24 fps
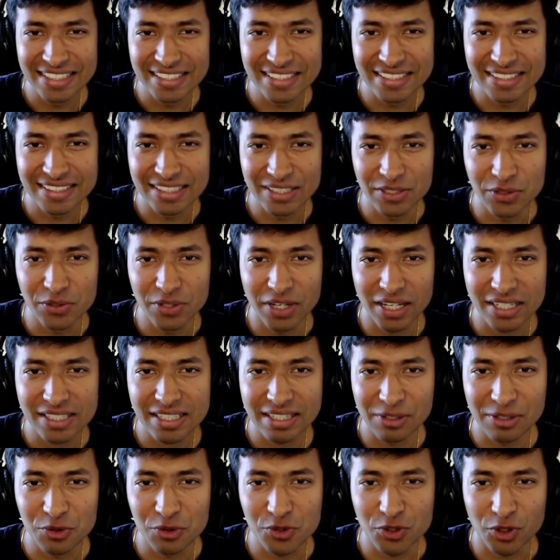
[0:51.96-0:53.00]
Did you not see
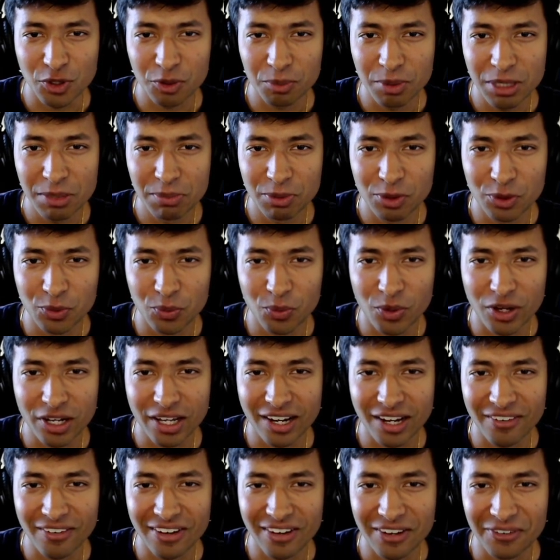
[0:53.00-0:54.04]
those young people walking
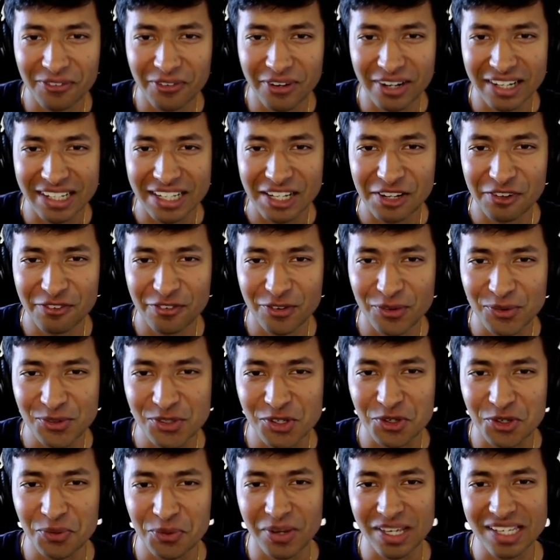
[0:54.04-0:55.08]
around wearing earphones on
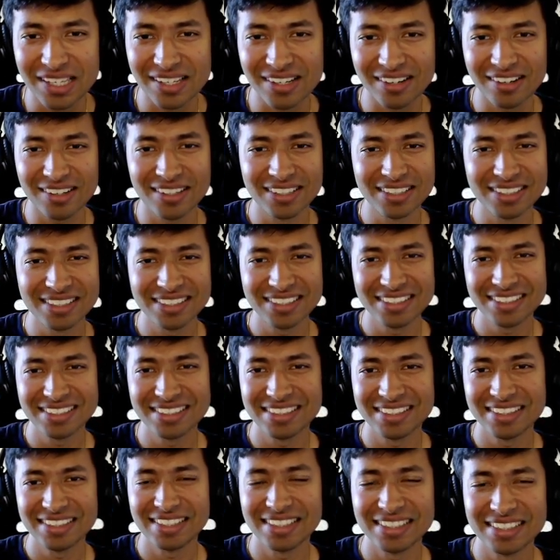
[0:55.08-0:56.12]
your way here?
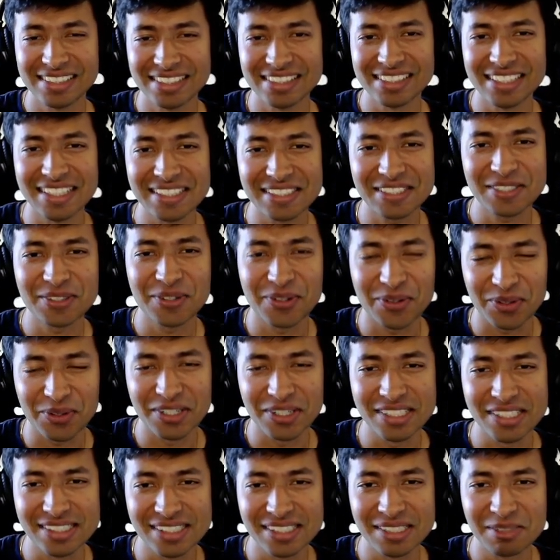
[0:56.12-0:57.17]
That's
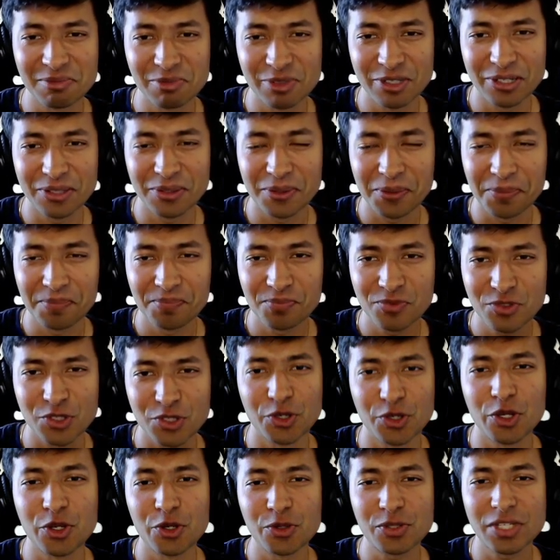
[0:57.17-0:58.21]
crazy, bro. So
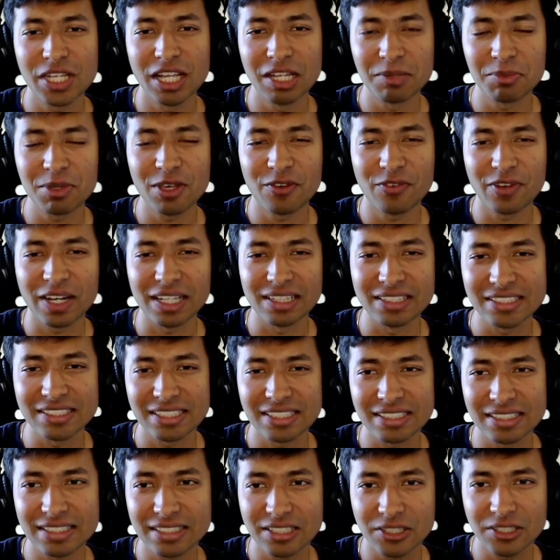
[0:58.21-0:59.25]
you're telling me if I
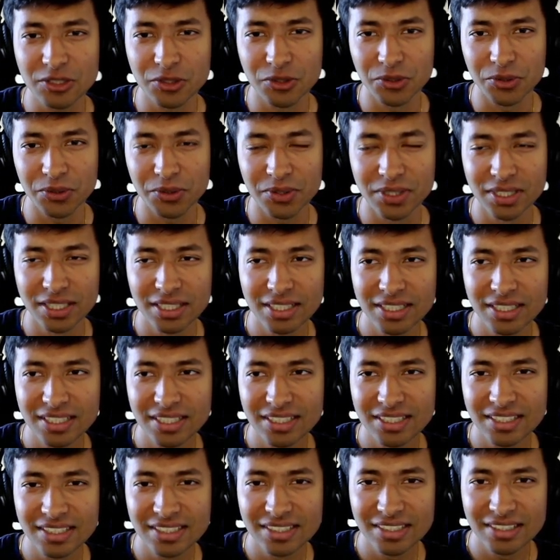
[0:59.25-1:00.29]
listen to
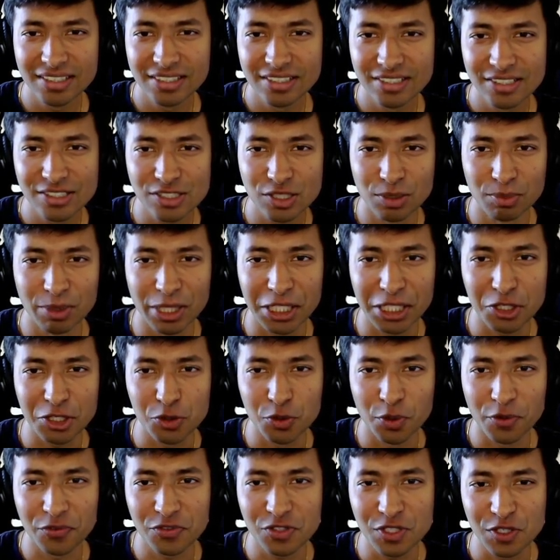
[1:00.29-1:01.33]
some like
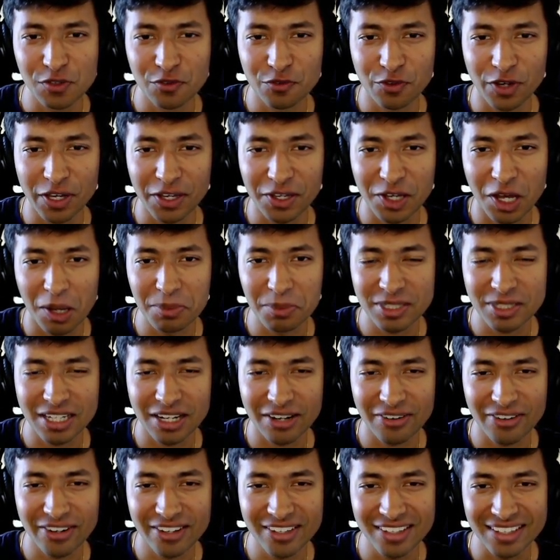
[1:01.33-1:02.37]
UFC fight
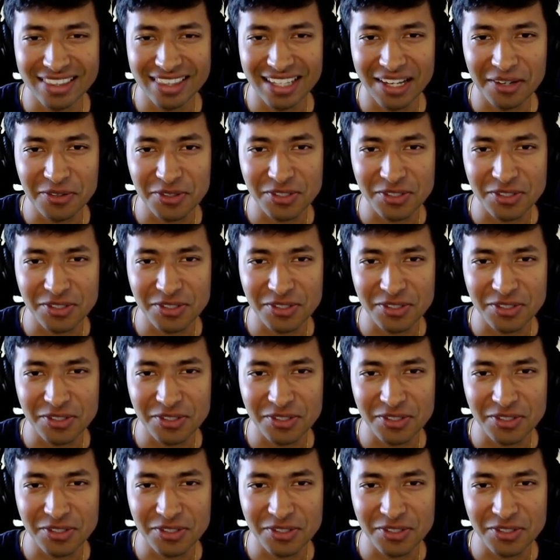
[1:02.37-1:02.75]
commentary 1,000